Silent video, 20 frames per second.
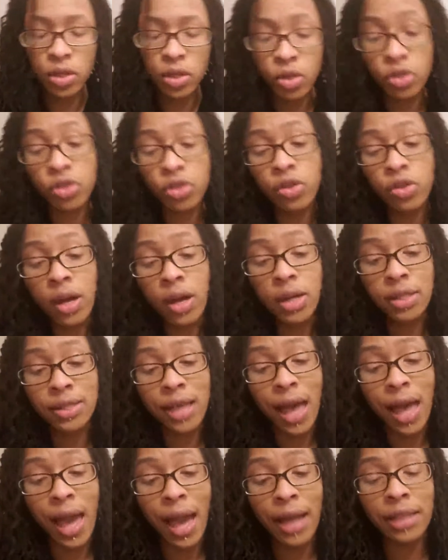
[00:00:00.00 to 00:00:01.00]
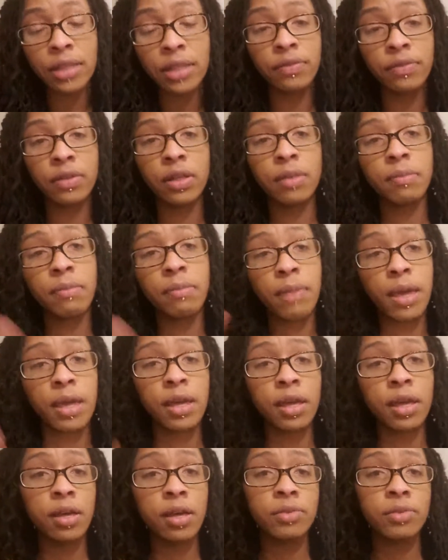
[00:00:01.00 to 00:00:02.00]
you're trying to actively
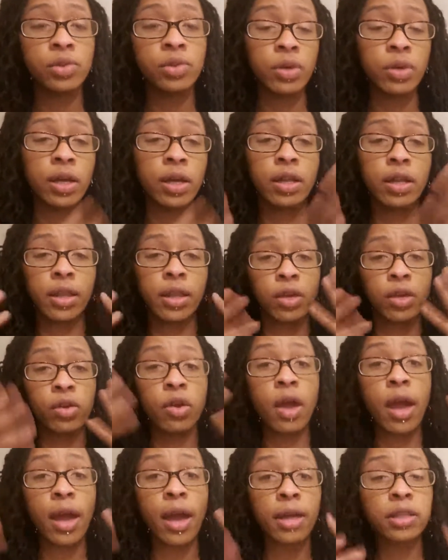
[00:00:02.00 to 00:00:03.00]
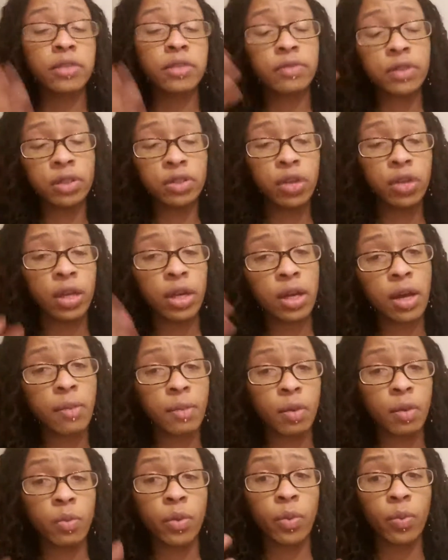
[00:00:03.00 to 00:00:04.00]
make it come to an end. Like you're actively trying to
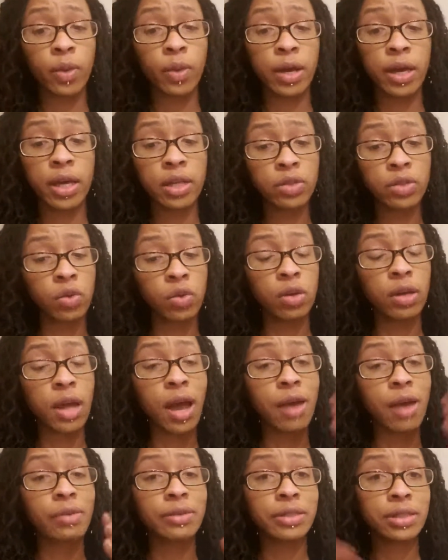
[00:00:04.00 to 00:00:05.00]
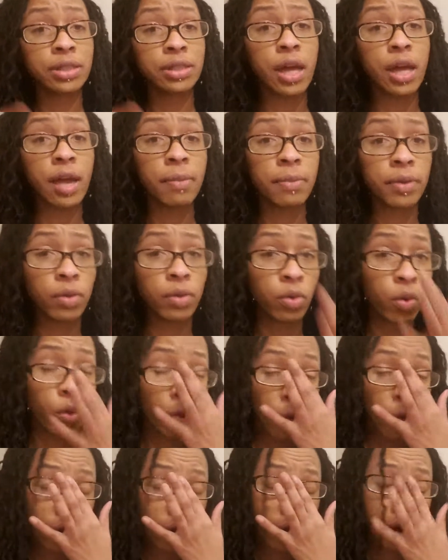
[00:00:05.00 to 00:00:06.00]
come up with ways on how to stop it
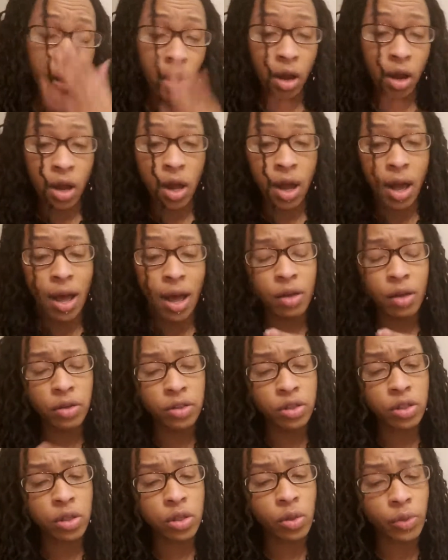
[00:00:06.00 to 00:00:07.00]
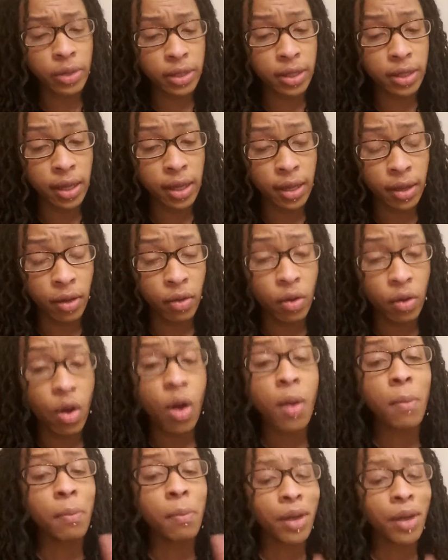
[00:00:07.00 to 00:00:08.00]
or how to slow it down.
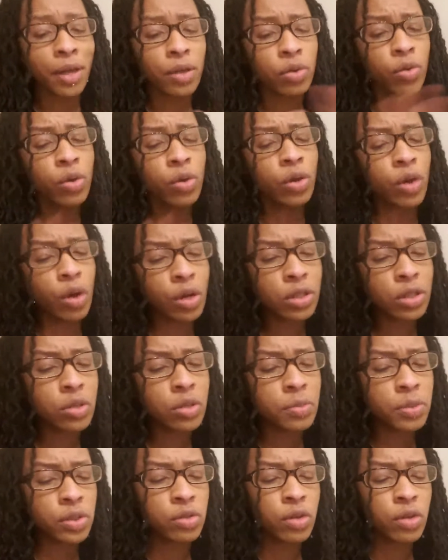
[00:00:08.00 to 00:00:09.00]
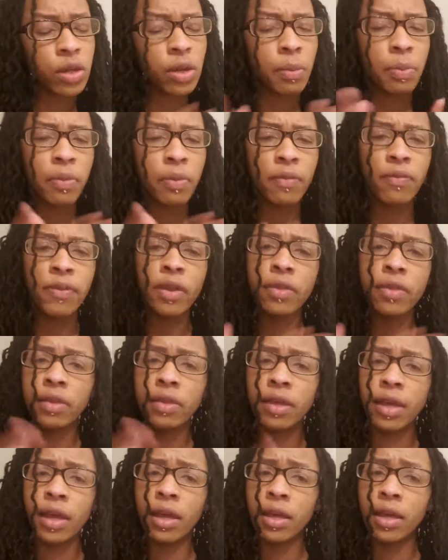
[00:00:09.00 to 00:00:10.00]
But you can also be trying to prevent
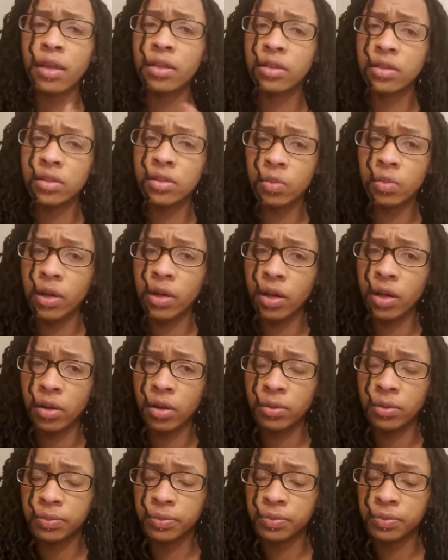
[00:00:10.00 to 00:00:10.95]
the end as well.